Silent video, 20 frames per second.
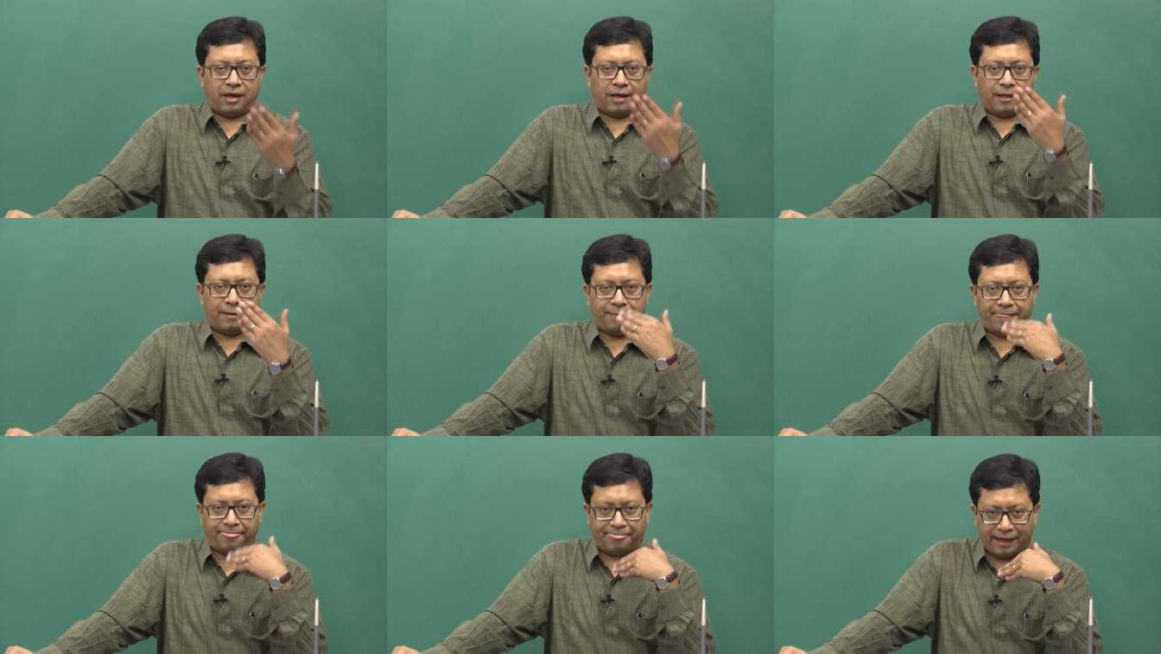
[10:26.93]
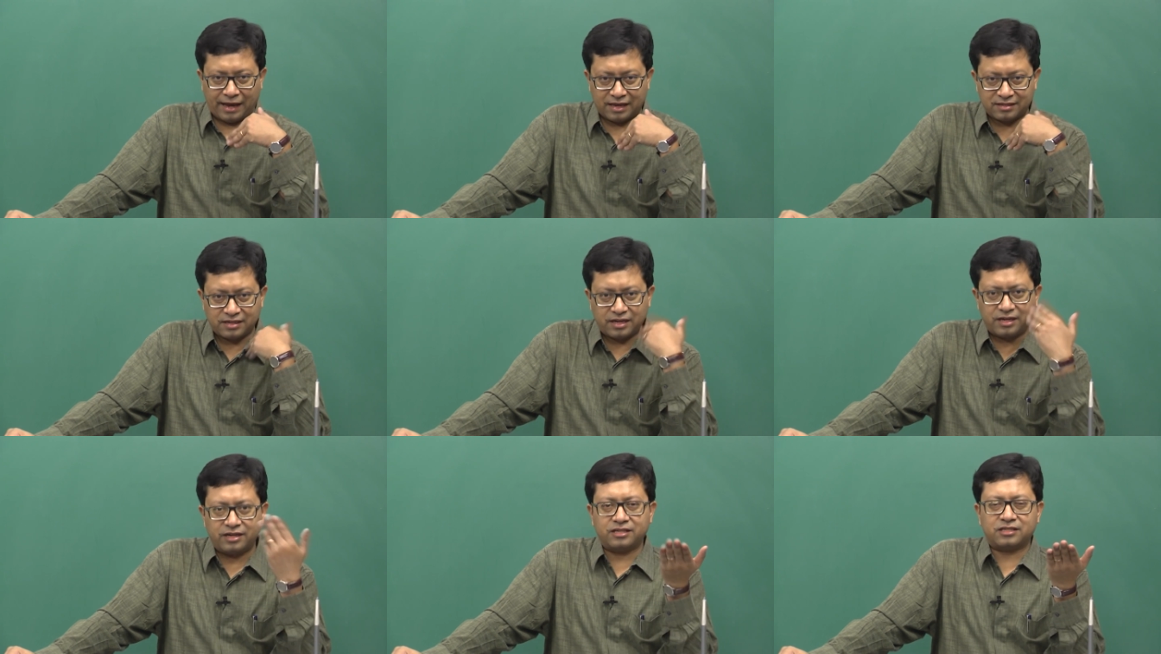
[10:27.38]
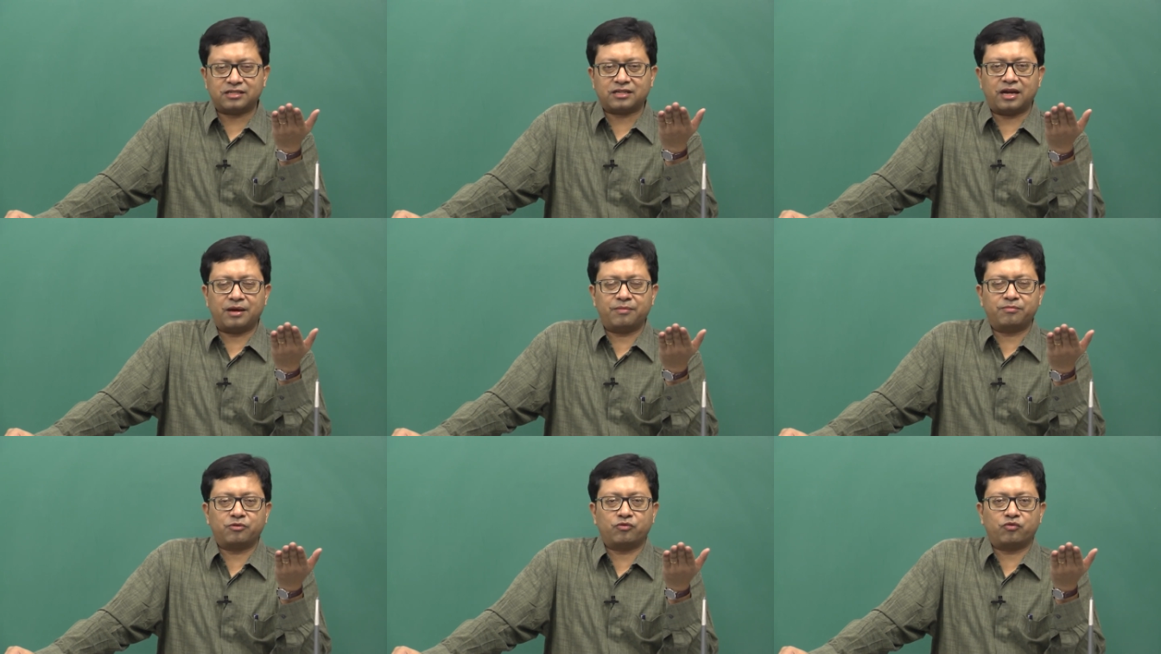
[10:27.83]
and as I
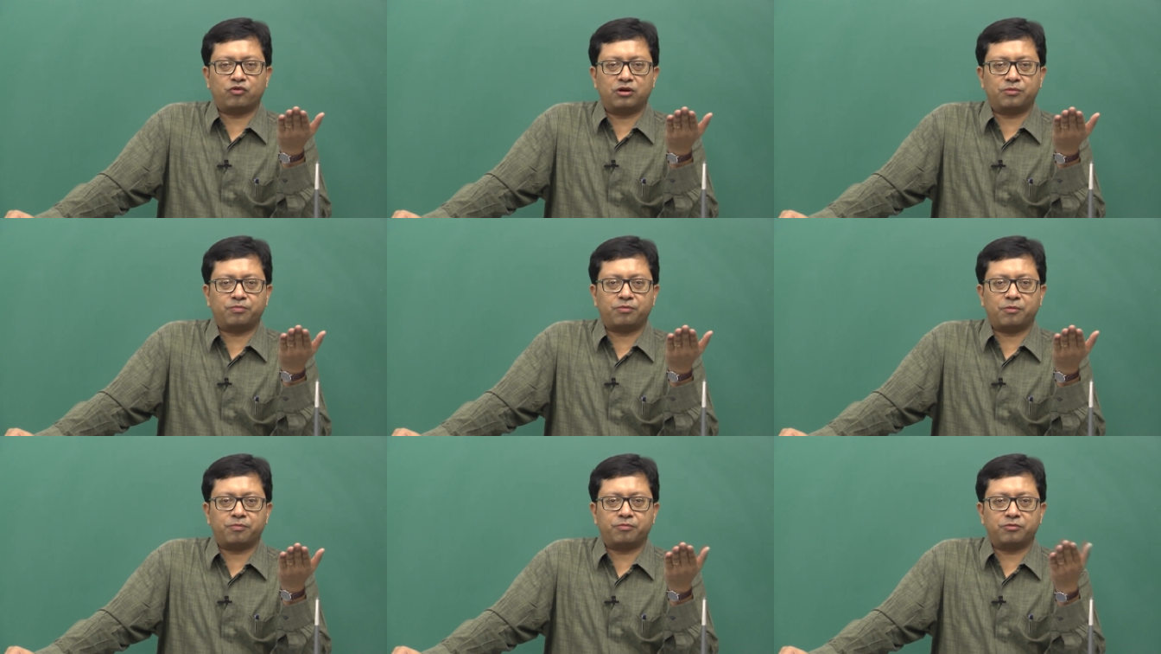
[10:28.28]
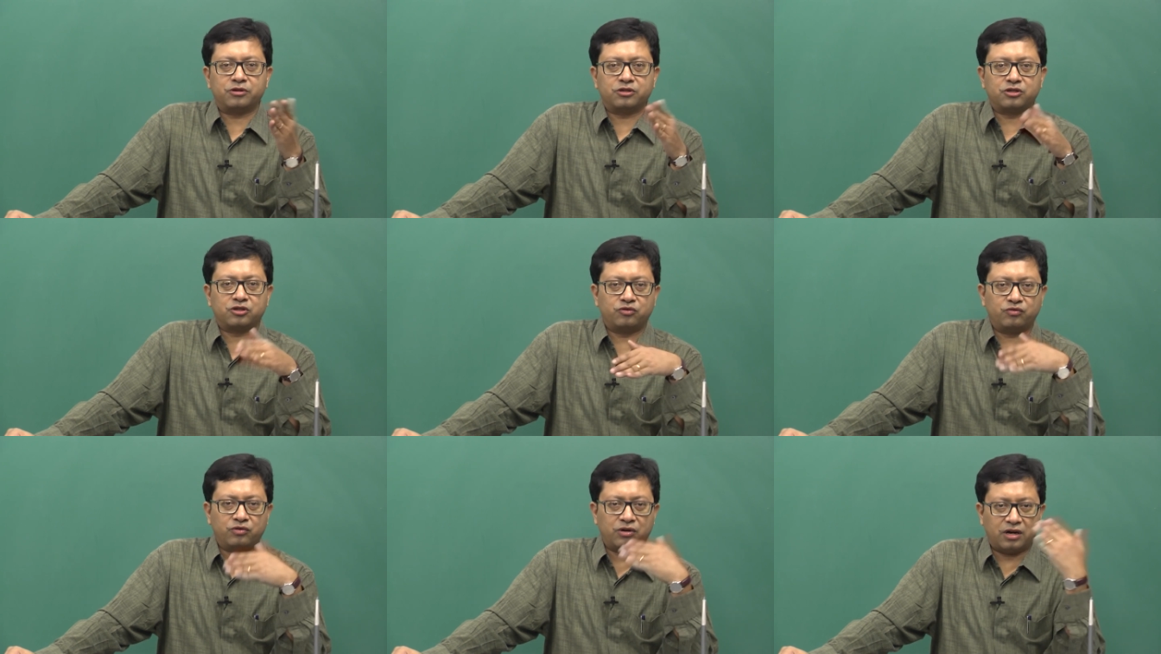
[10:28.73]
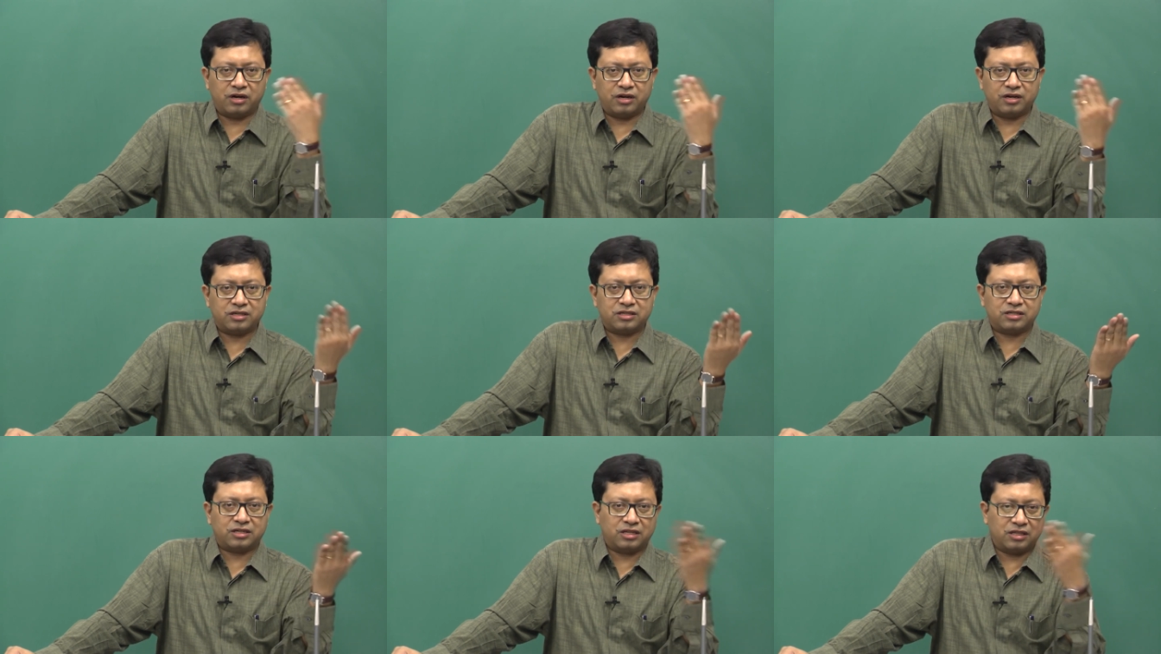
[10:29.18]
describe the word population, you will
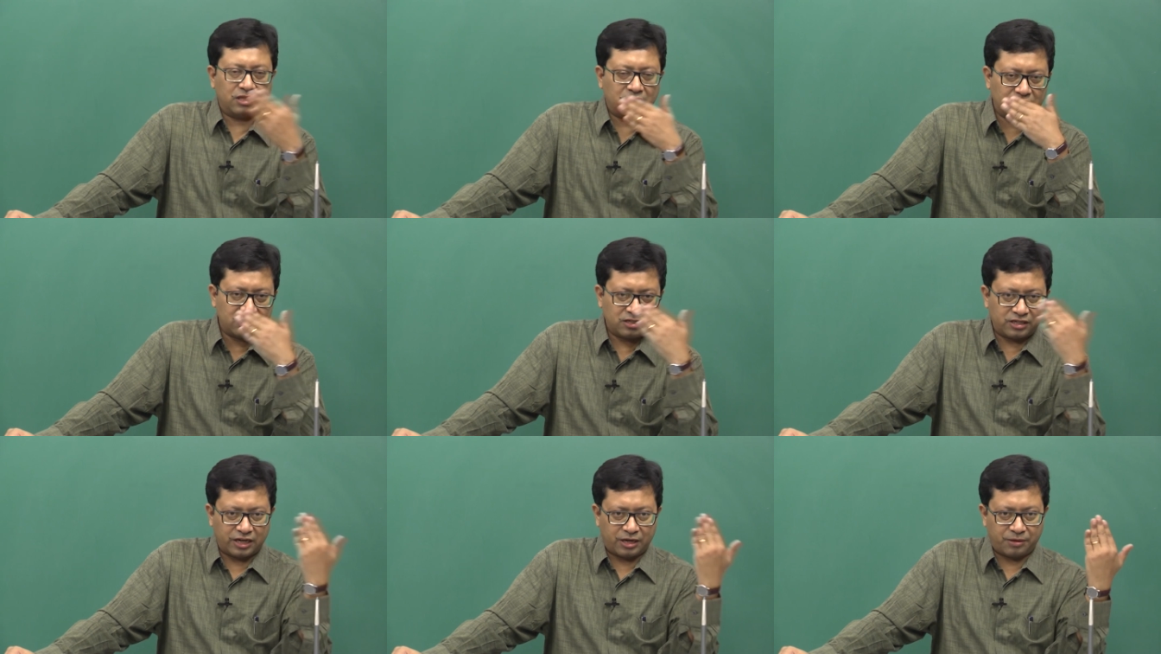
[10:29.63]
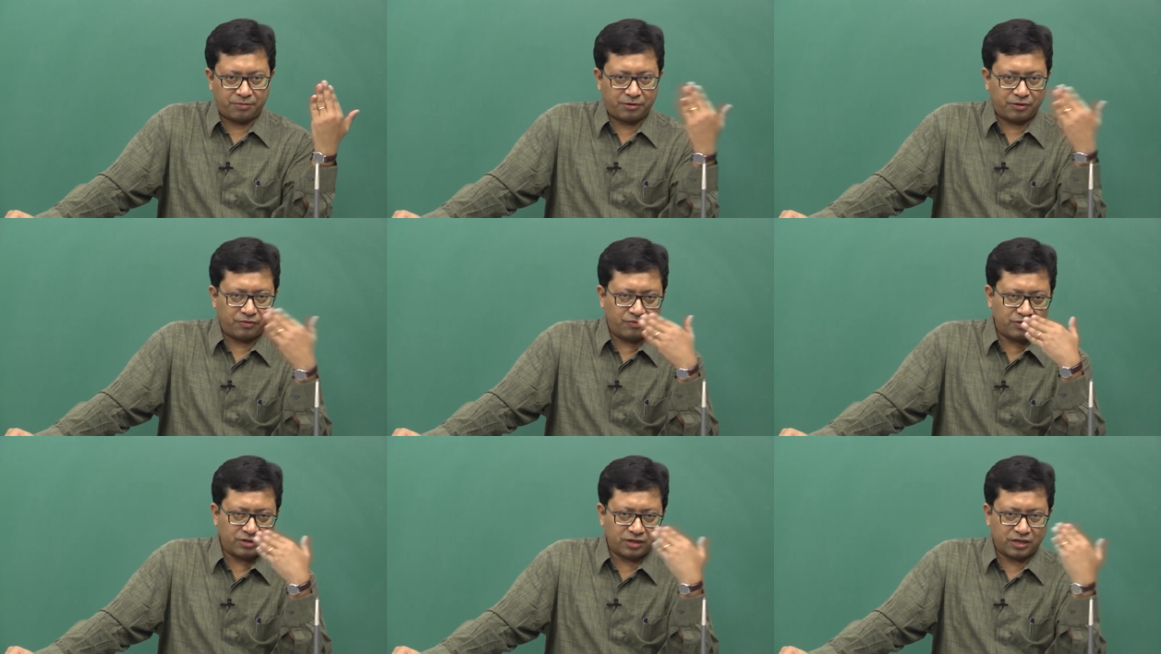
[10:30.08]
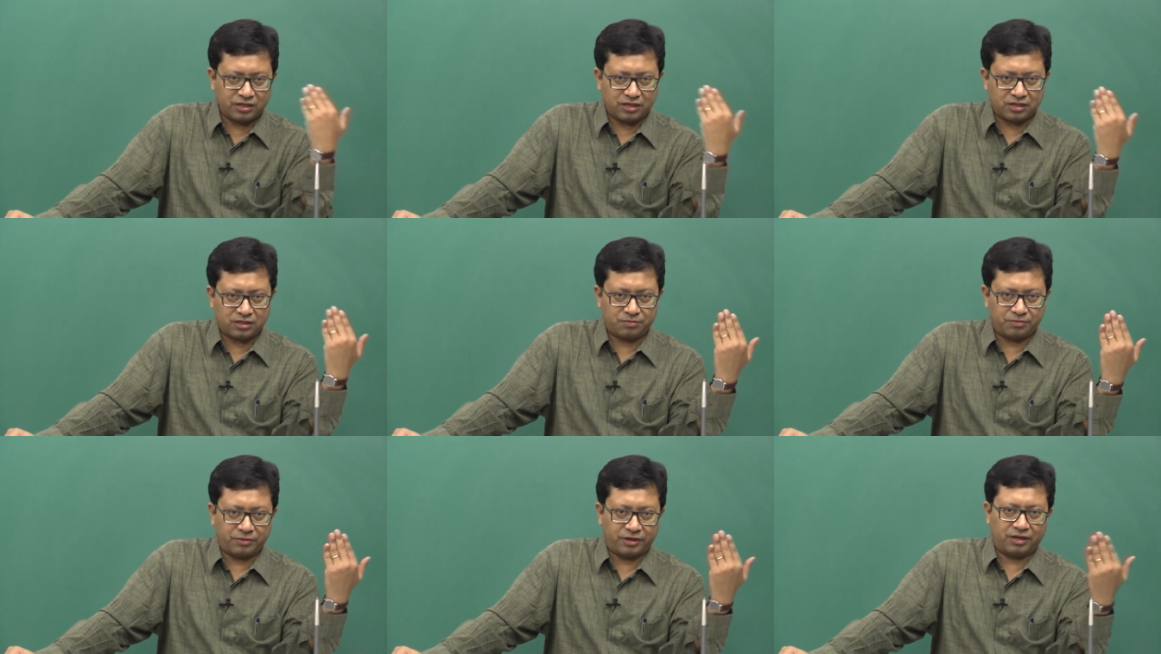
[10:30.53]
understand the statement which I
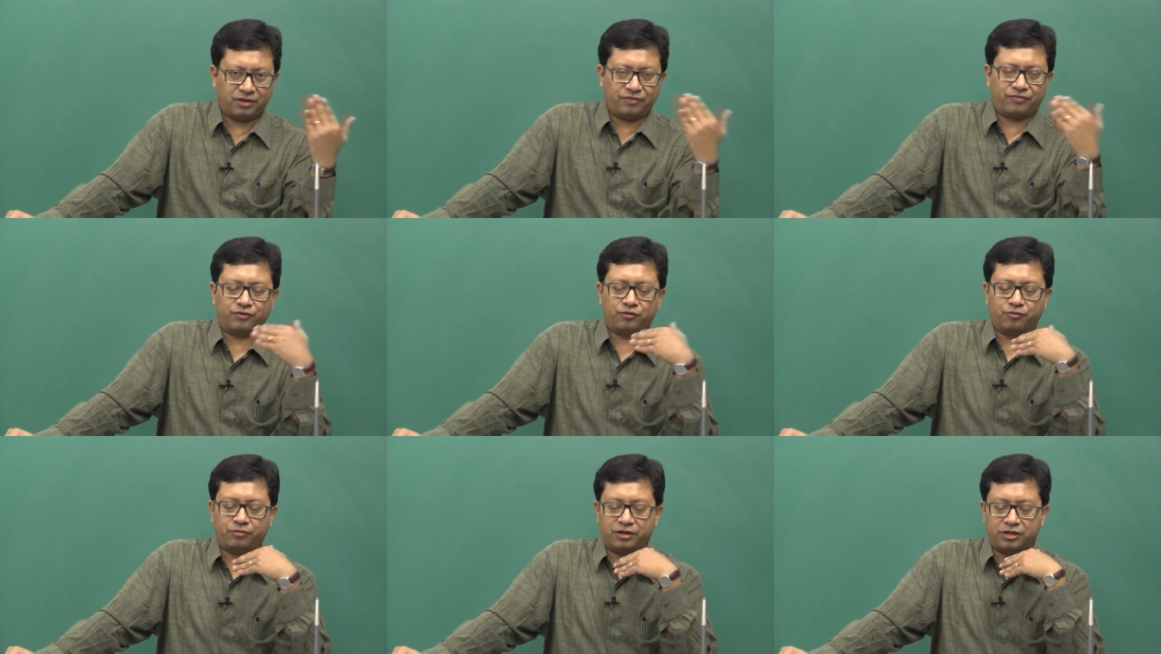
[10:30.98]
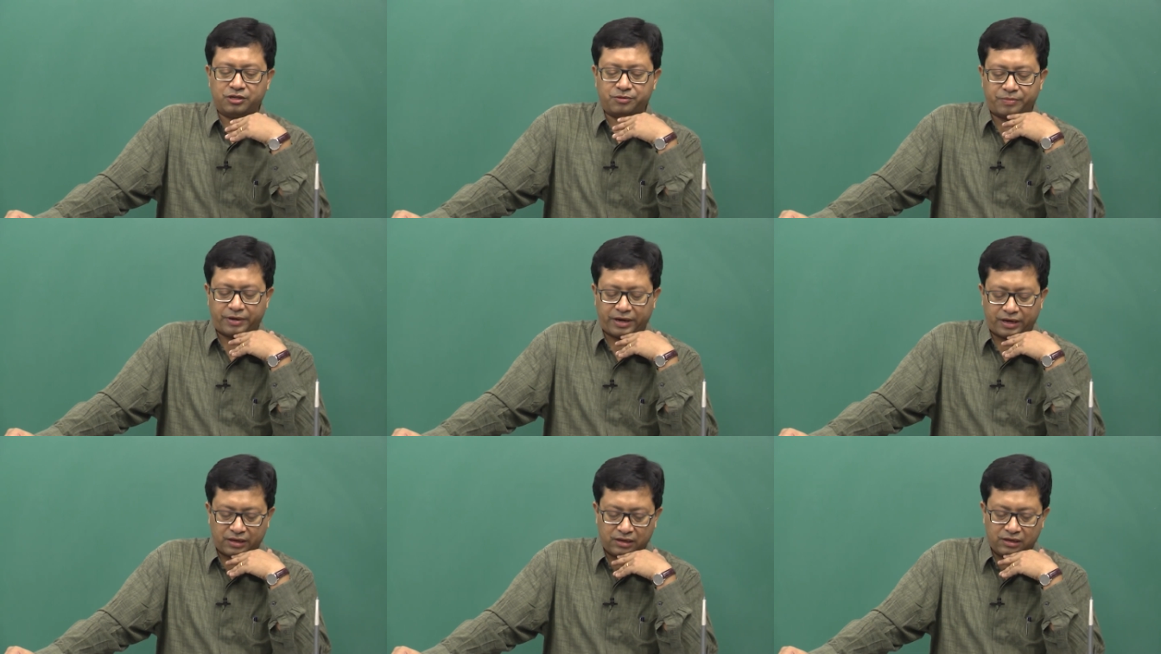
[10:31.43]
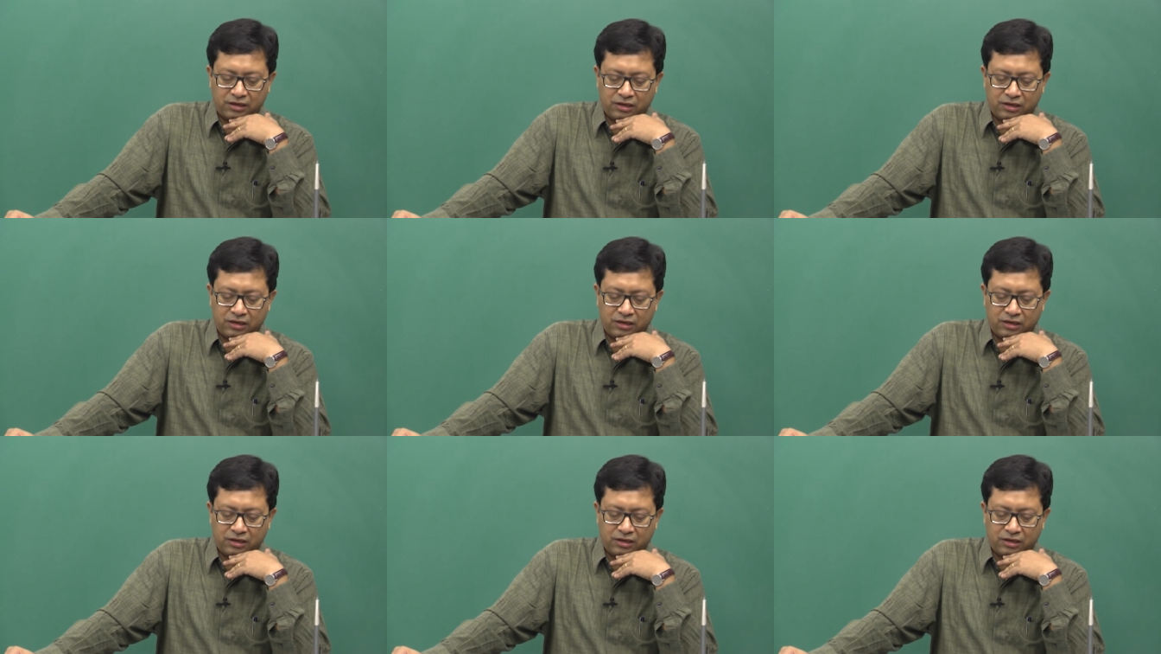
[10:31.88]
just made a few minutes back.